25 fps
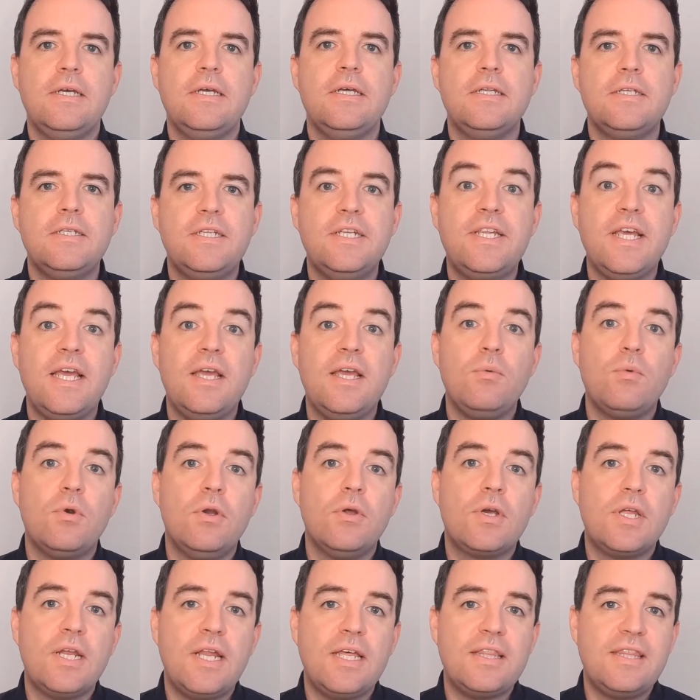Today we're
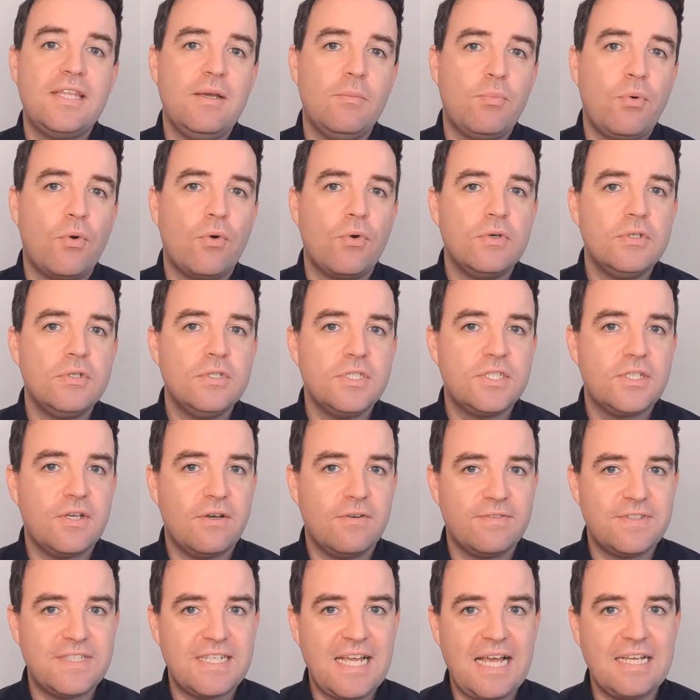looking at the importance
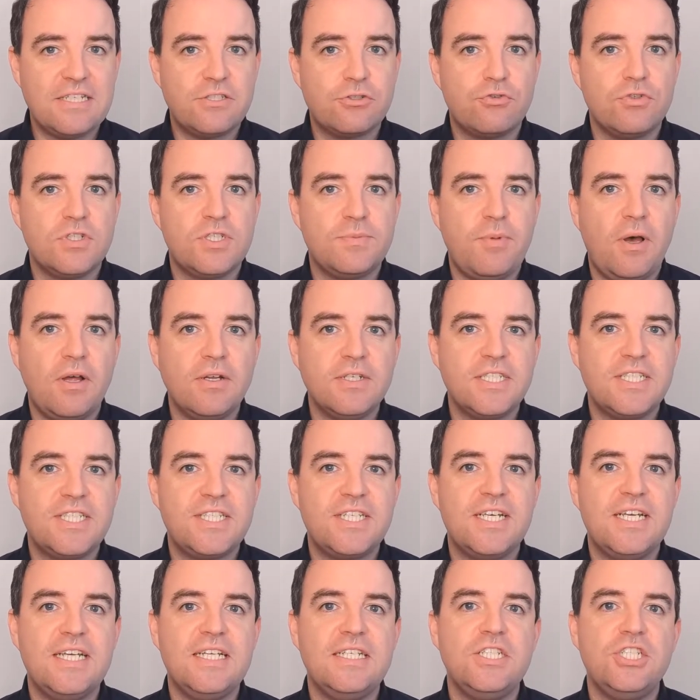of task response
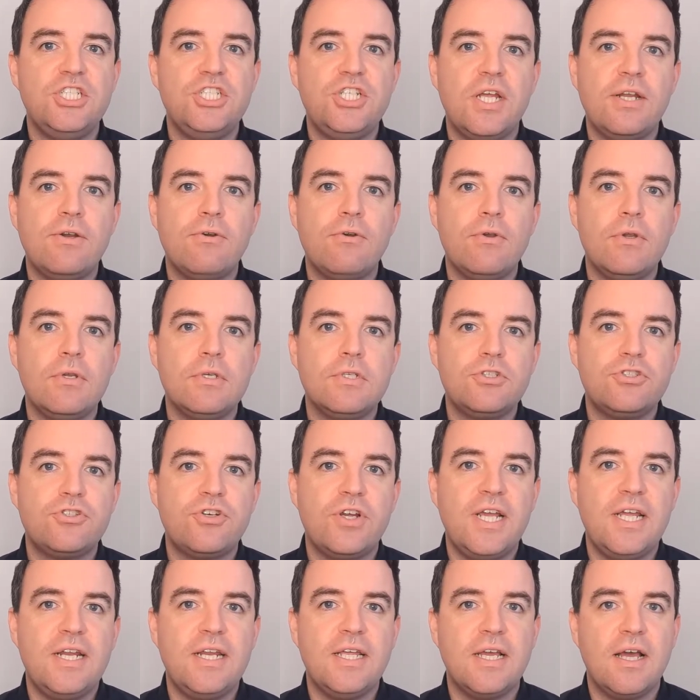in General
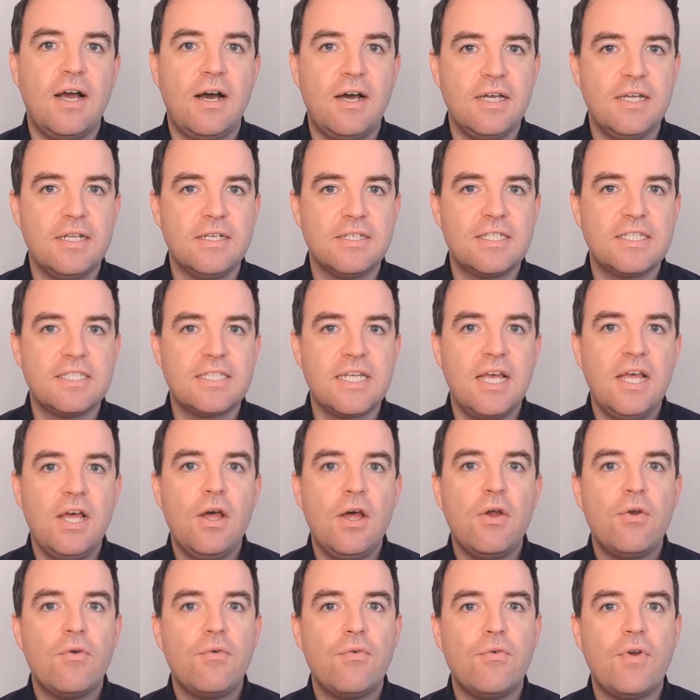Training IELTS
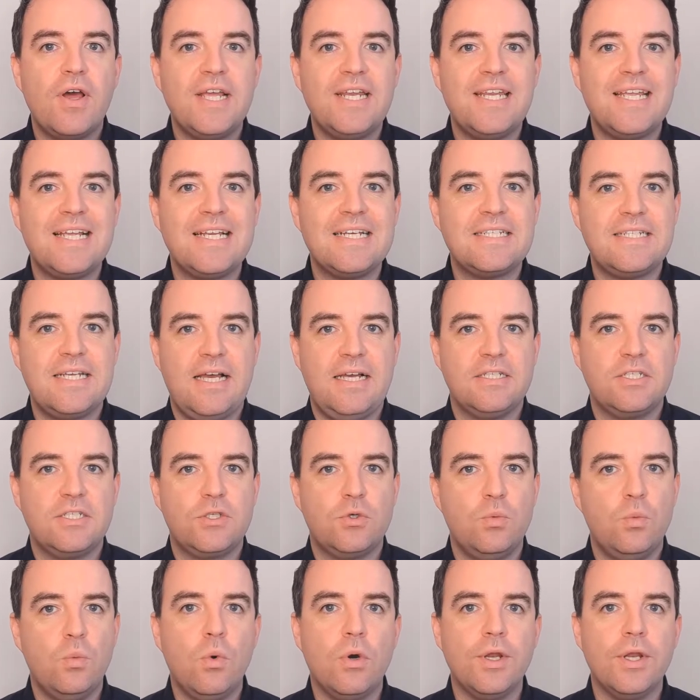Writing Task
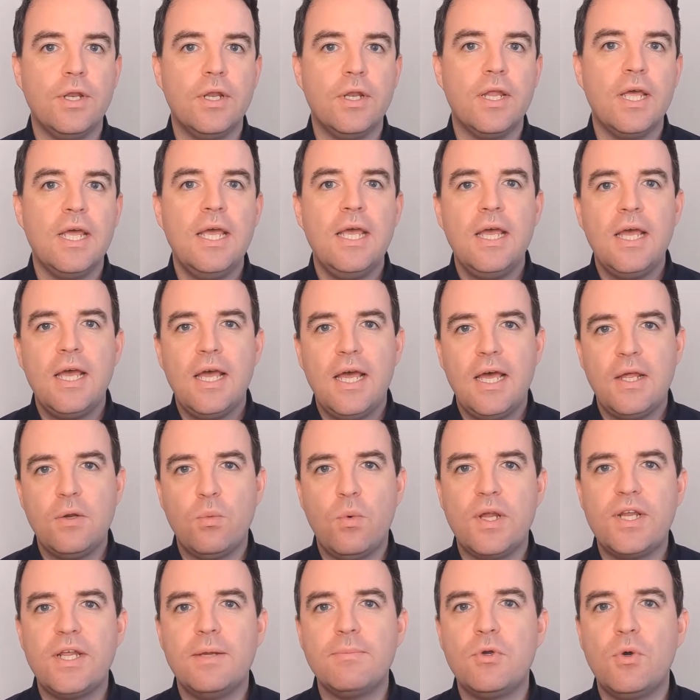1. And
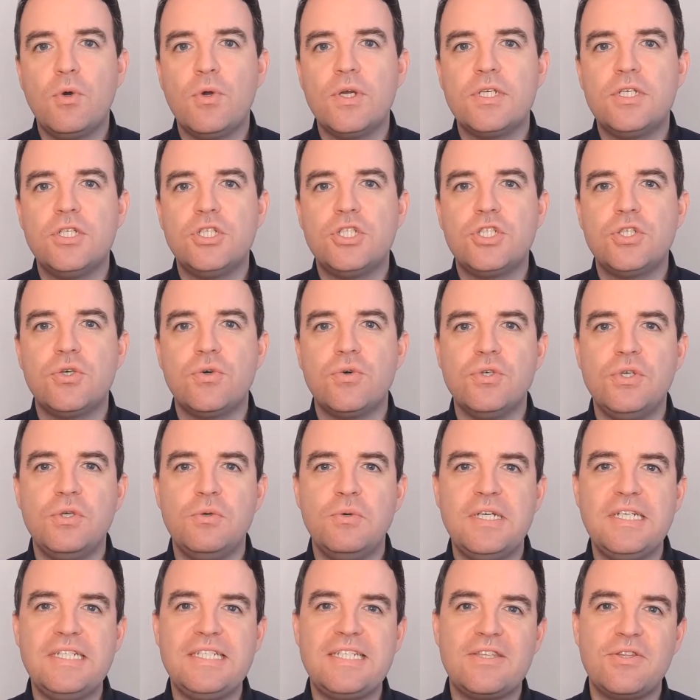what I'm going to show you
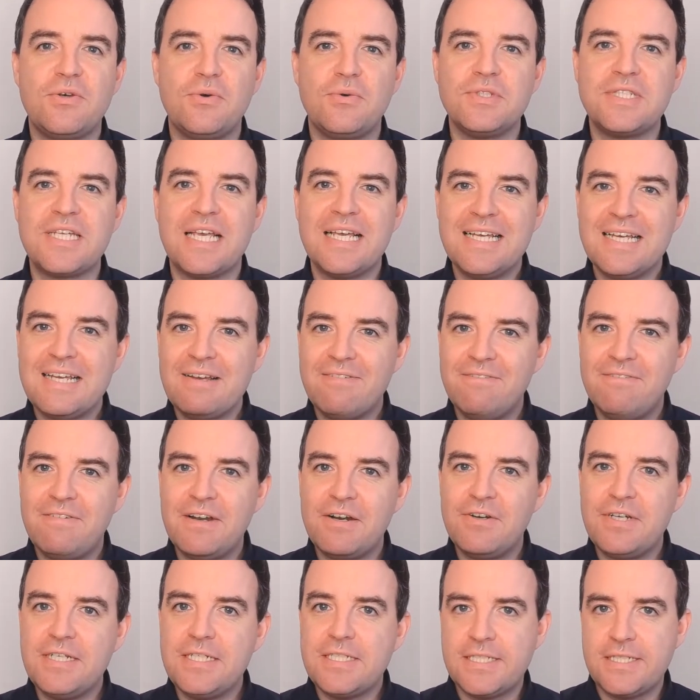is those
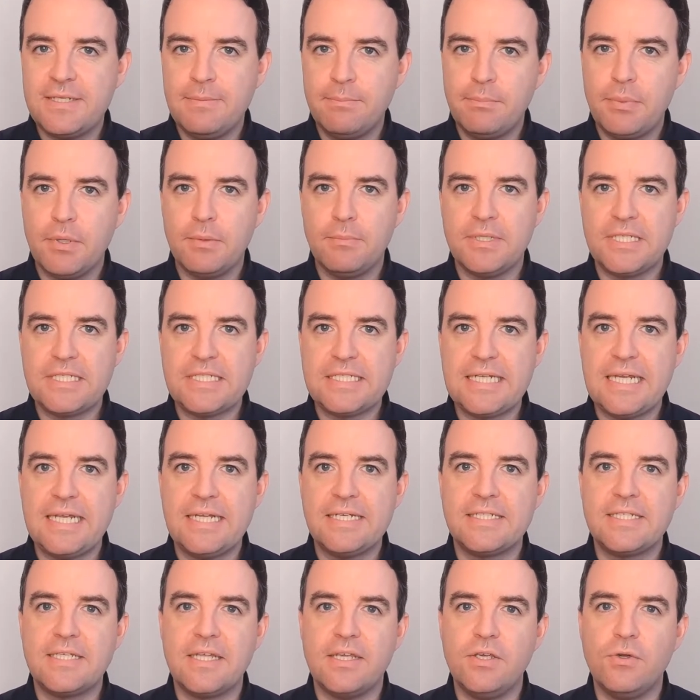very simple
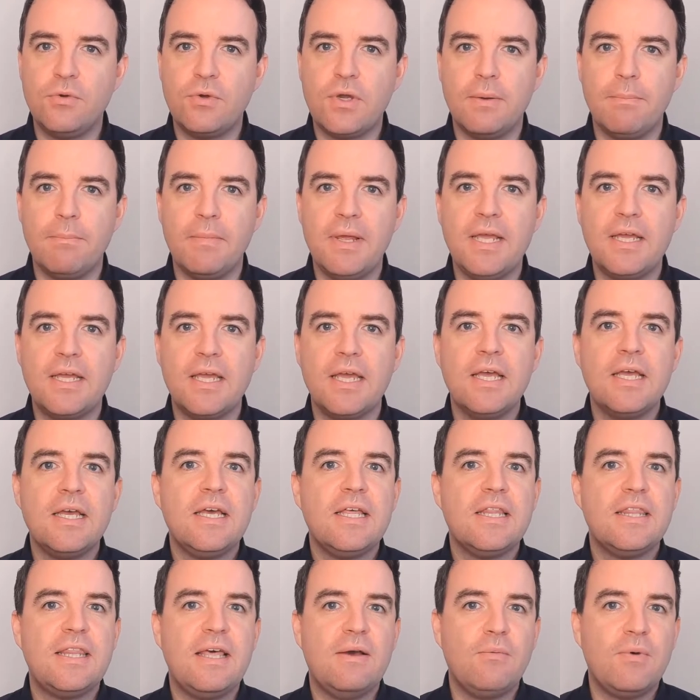mistakes that you can make
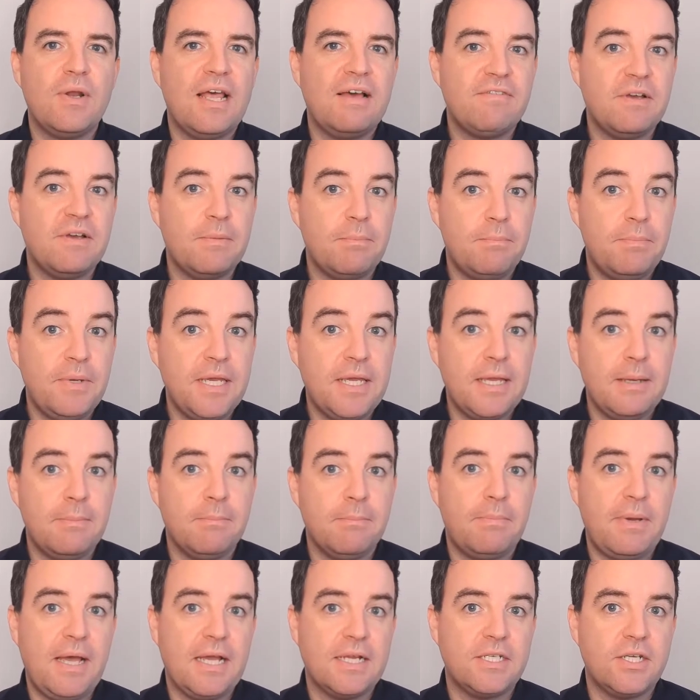that will have a big
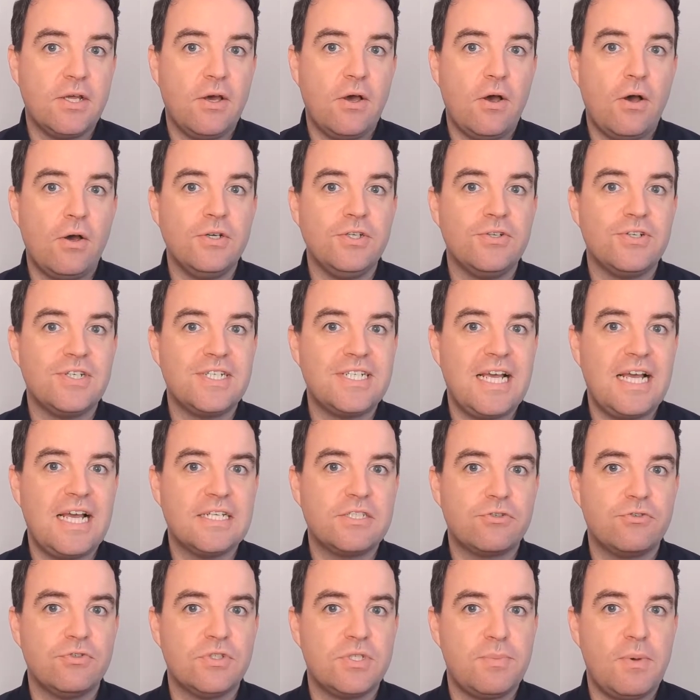impact on your
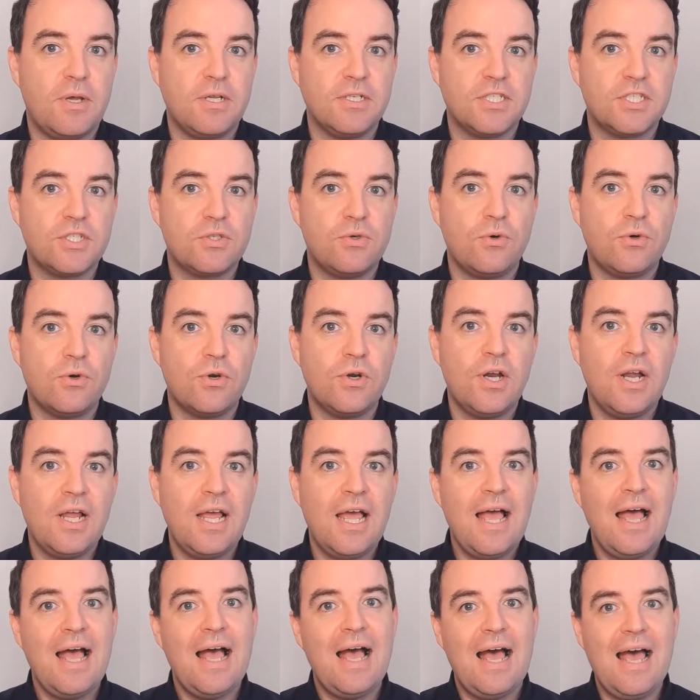task response score
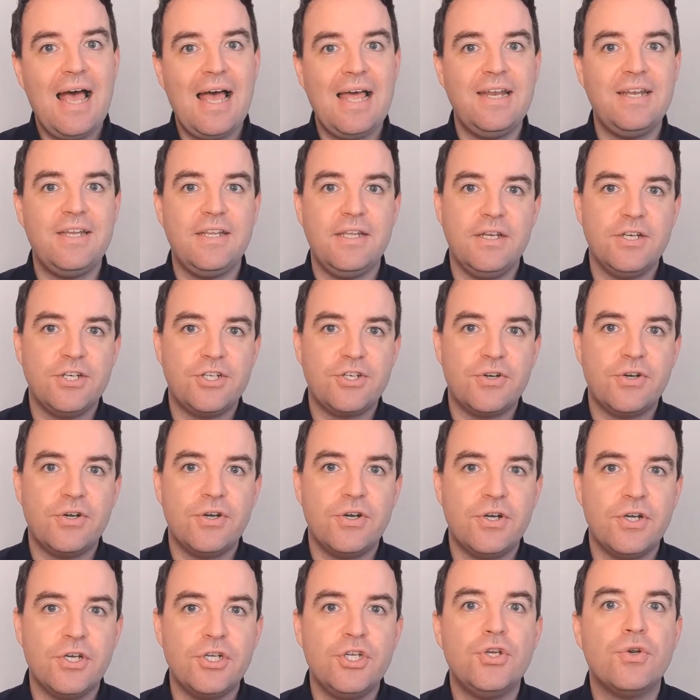and in
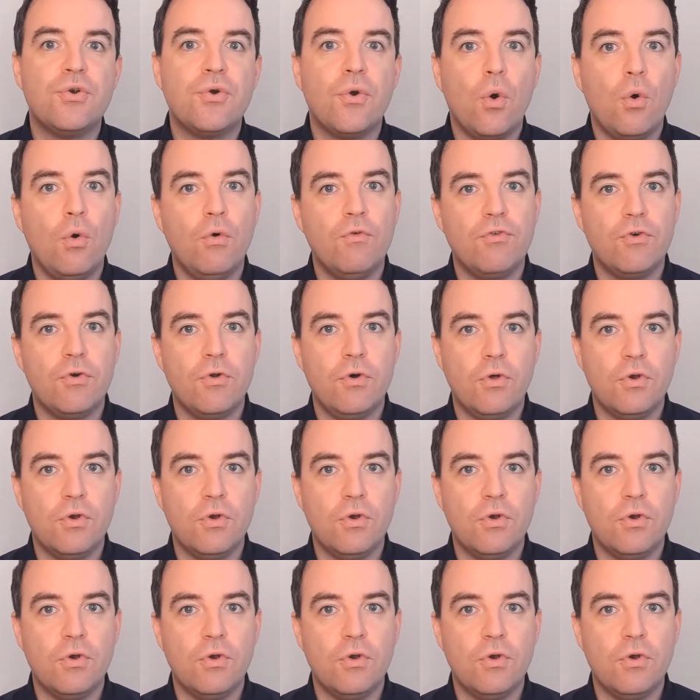turn your overall